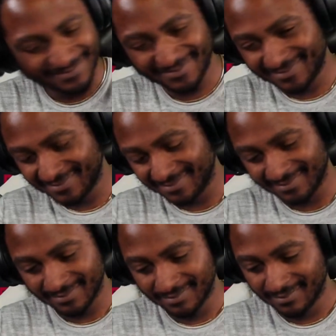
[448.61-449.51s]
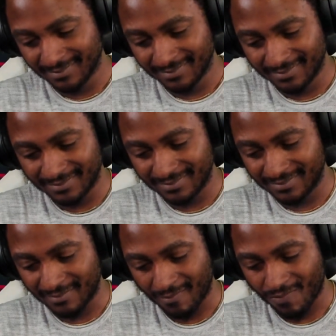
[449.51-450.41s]

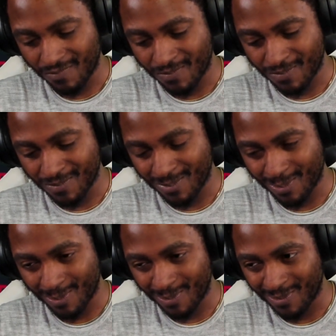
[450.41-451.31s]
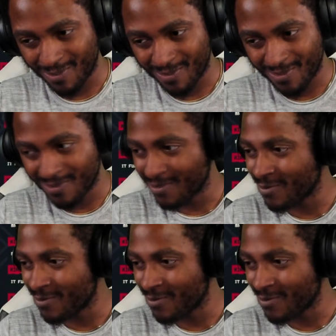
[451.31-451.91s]
(no one is talking)